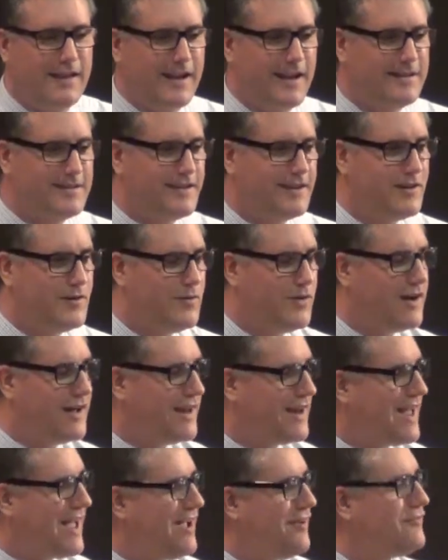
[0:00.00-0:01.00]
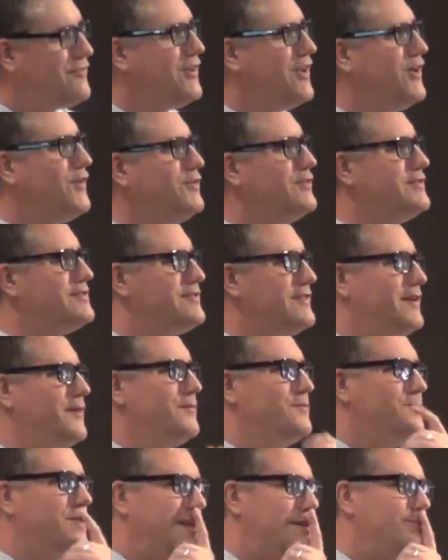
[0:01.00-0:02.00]
I tell you what, I've known
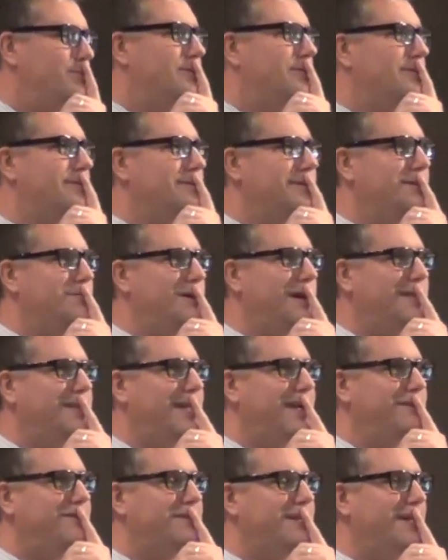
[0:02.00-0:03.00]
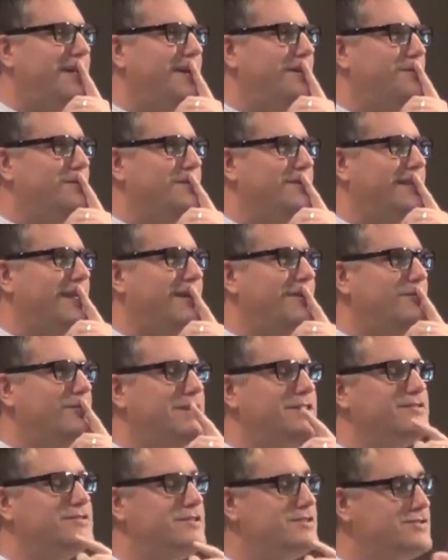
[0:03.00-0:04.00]
some people in my lifetime that
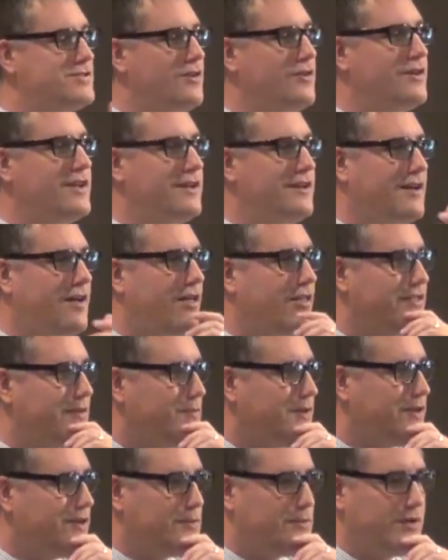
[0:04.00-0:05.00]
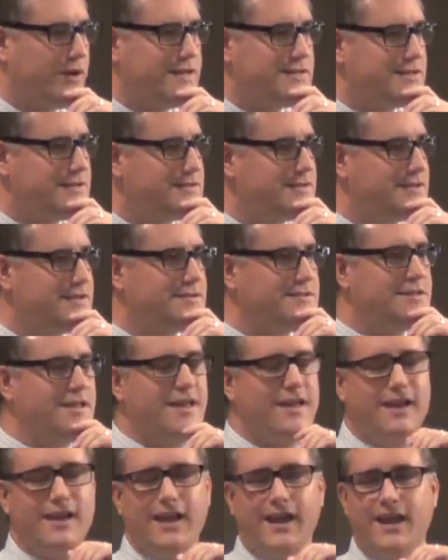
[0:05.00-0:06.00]
we used to joke and call them little princesses,
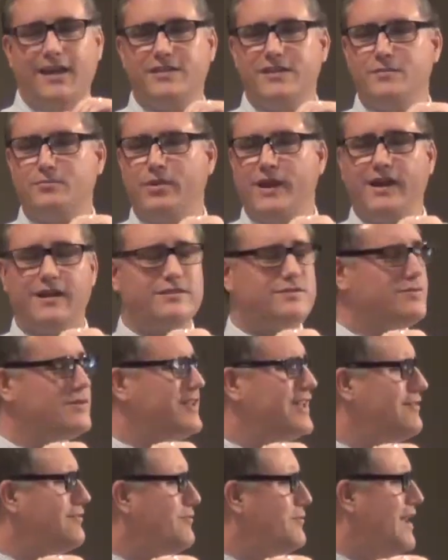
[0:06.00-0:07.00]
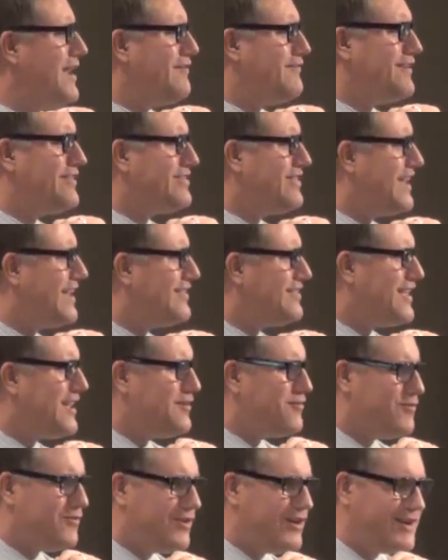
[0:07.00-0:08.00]
and their parents would give them everything
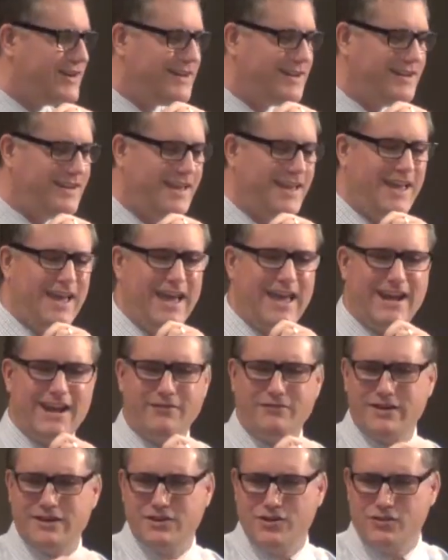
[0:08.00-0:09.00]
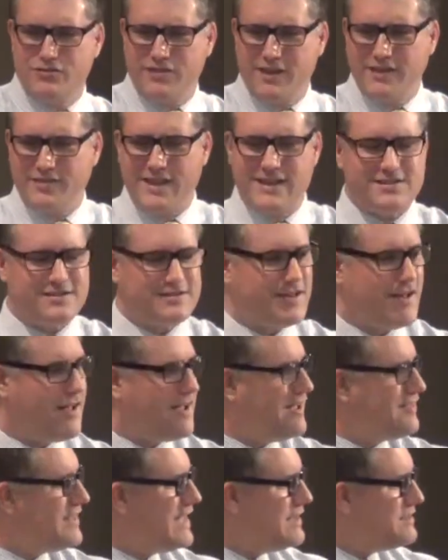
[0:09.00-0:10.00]
they wanted, and every new thing they
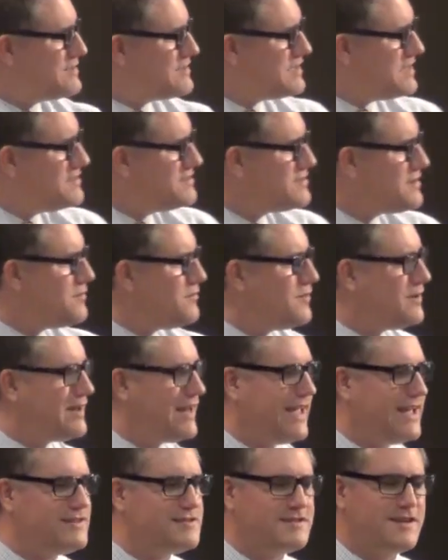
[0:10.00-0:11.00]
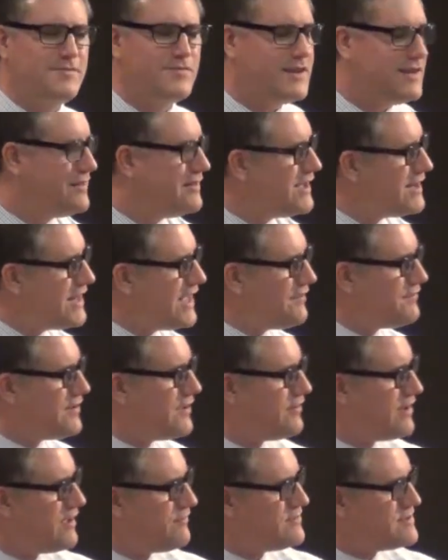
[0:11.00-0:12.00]
saw, and they'd see someone had something, and they'd have to
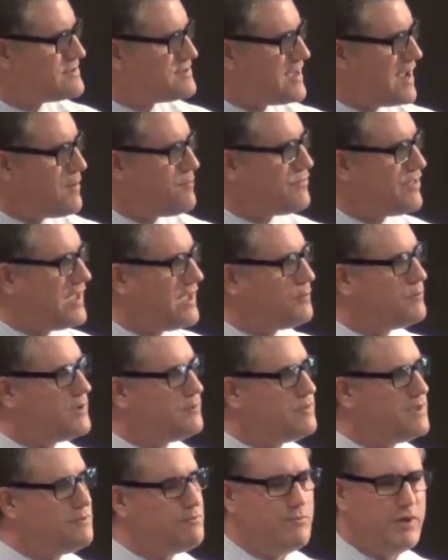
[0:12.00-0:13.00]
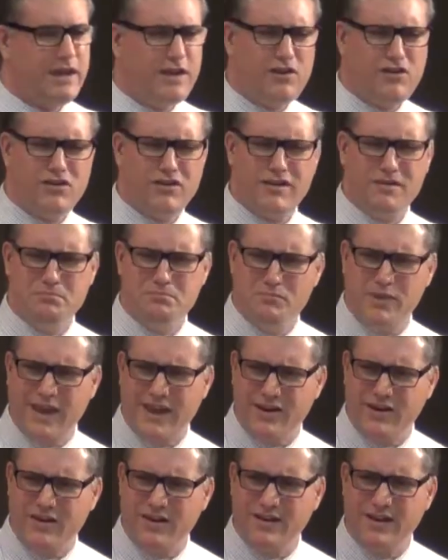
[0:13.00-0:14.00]
have the same thing, but be bigger and
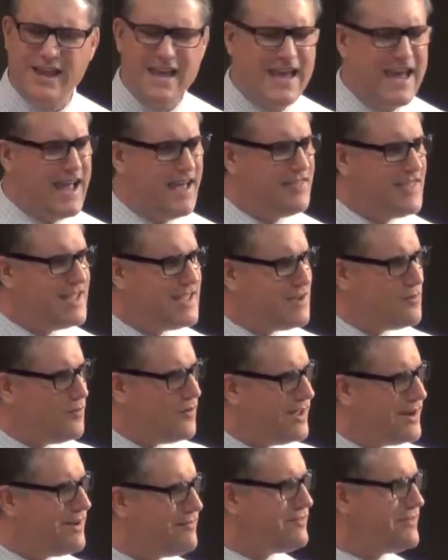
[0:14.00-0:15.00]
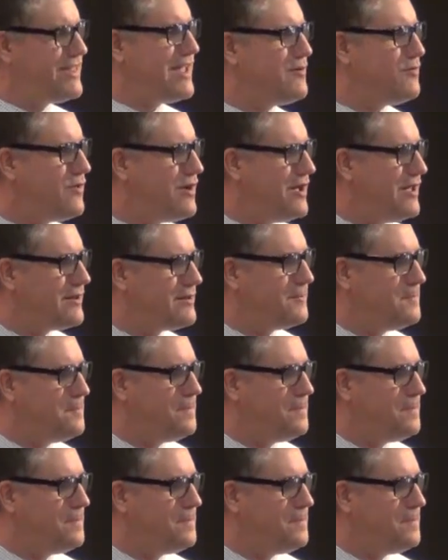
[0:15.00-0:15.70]
better, and they get whatever they want.